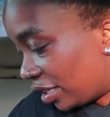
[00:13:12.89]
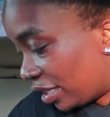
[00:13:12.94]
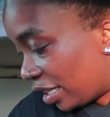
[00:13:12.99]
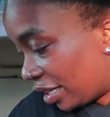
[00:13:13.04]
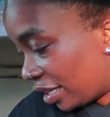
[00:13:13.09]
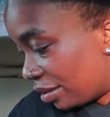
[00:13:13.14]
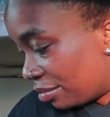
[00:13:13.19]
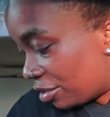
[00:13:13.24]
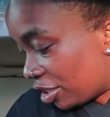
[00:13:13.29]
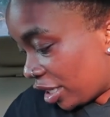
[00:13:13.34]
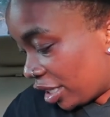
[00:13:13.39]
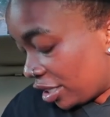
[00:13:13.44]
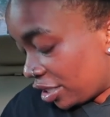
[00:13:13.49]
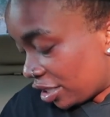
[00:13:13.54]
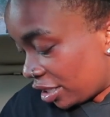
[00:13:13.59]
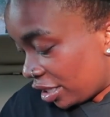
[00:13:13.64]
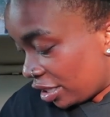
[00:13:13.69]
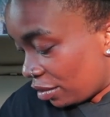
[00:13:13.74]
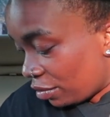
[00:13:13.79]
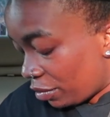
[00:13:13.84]
They keep
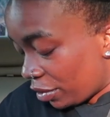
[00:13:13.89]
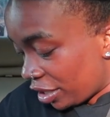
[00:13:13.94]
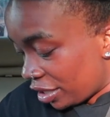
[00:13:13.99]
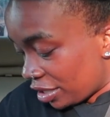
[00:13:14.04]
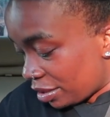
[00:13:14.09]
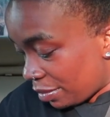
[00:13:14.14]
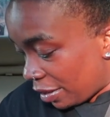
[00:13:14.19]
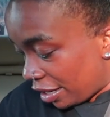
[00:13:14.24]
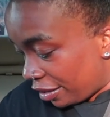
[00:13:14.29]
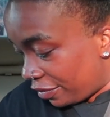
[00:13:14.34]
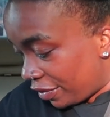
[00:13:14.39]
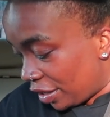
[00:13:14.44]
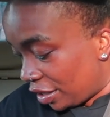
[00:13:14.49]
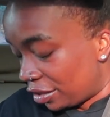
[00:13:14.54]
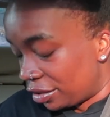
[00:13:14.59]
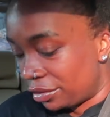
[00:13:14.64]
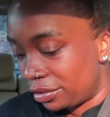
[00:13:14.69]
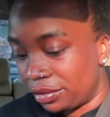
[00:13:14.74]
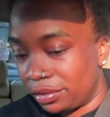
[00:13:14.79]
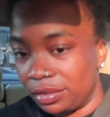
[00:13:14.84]
changing it. Where is my
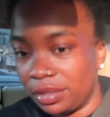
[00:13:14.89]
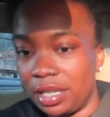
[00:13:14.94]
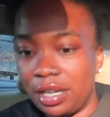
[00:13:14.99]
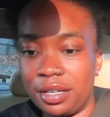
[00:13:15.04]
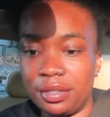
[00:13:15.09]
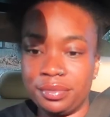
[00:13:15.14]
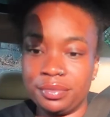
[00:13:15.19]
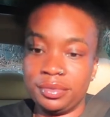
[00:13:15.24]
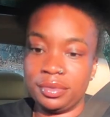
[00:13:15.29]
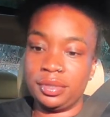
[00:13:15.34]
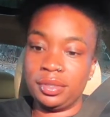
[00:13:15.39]
phone? Oh.